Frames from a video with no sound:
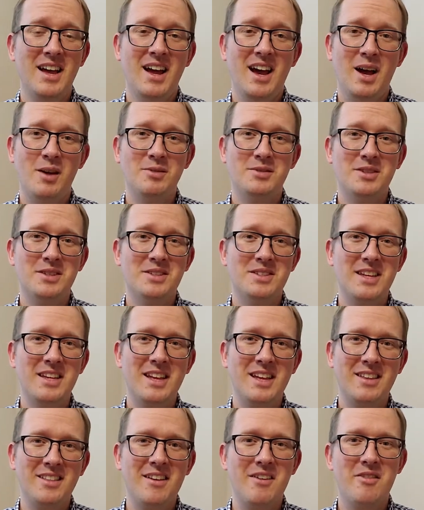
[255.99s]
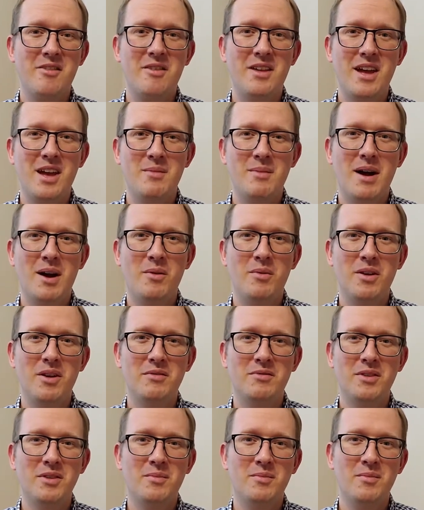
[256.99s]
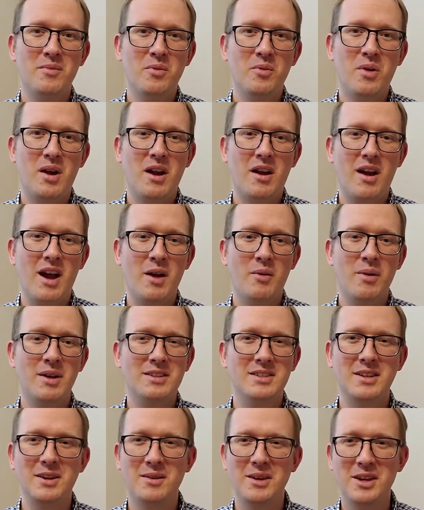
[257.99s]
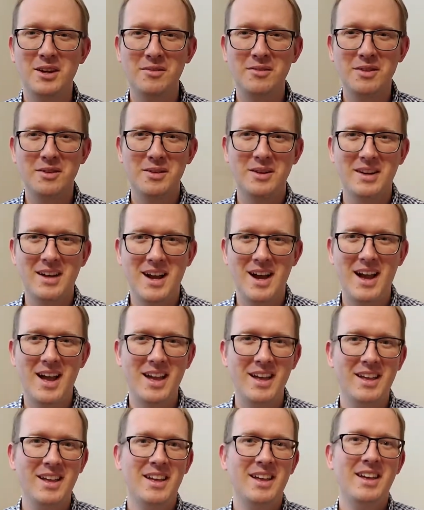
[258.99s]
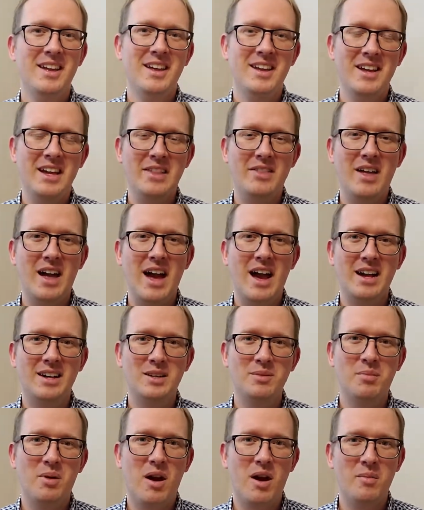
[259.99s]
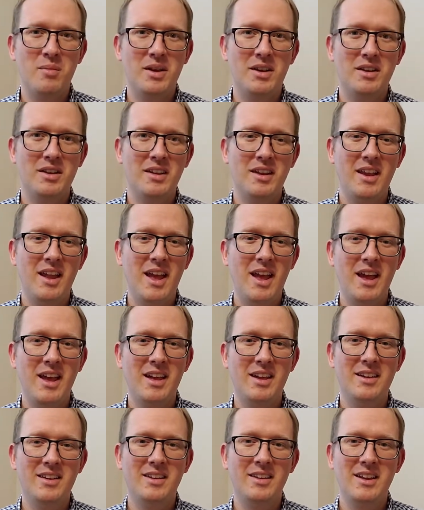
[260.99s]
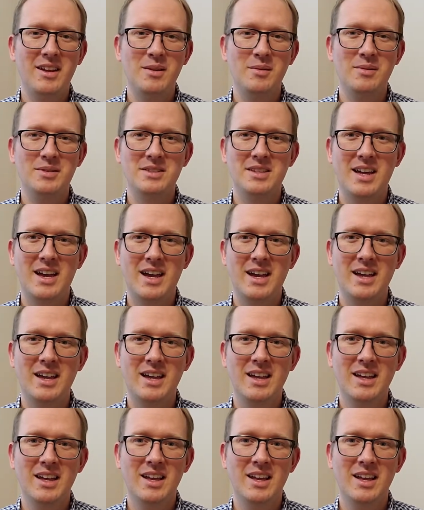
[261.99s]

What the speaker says: I was just thinking the other day about one of them where I went to go interview a guy in the ag department, and he was like,